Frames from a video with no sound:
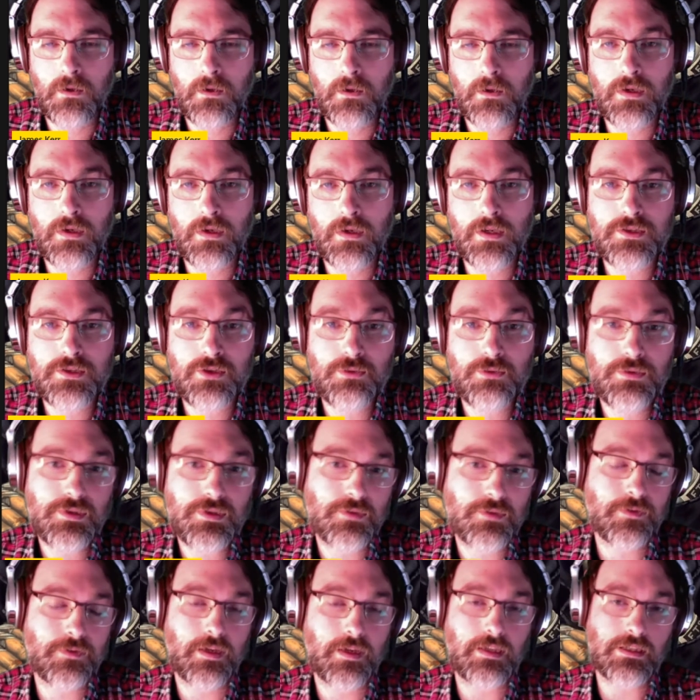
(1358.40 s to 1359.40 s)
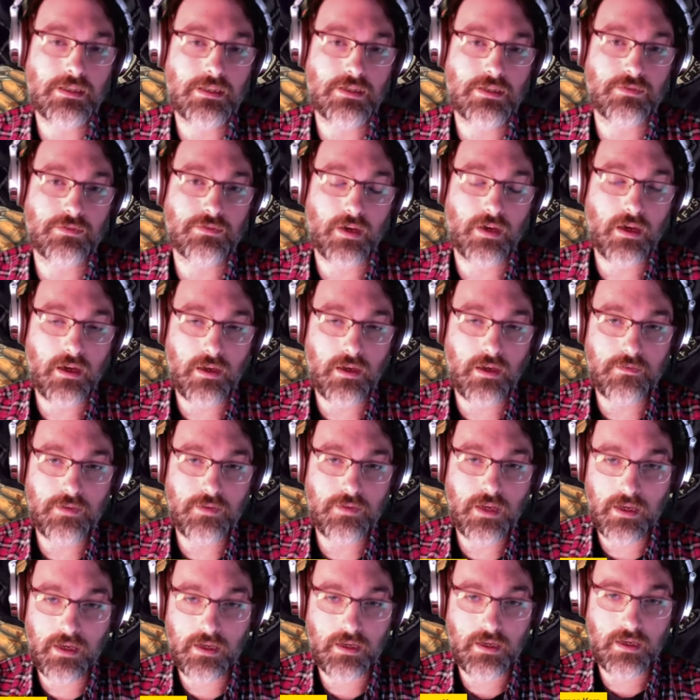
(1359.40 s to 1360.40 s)
Well, in terms of fight to survive,
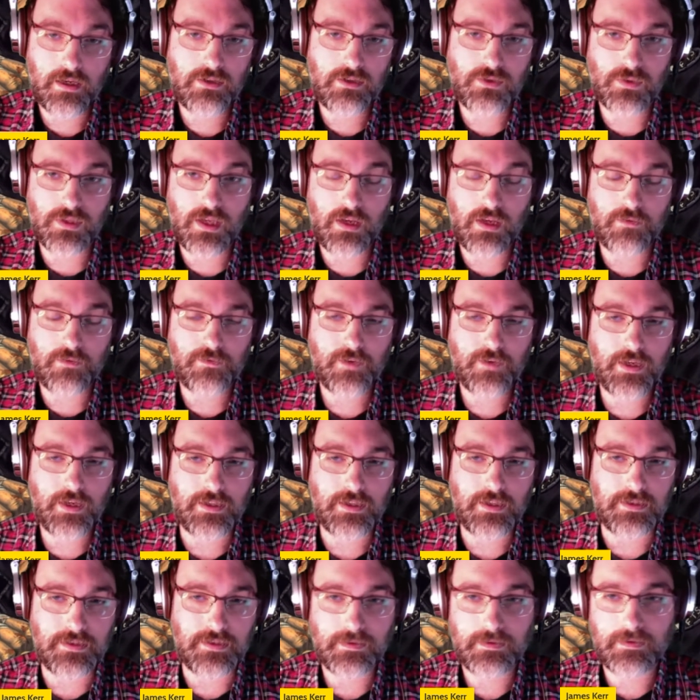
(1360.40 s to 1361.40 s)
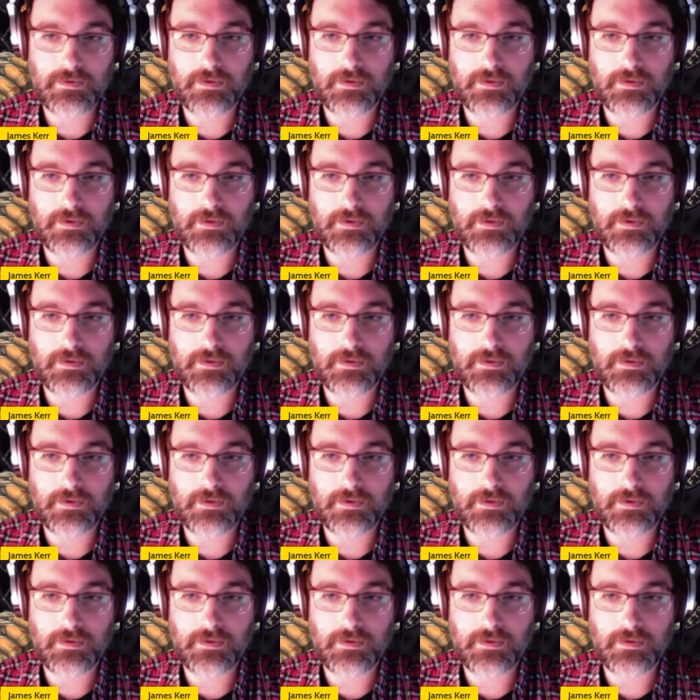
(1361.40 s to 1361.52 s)
yeah, I got into a lot of fights.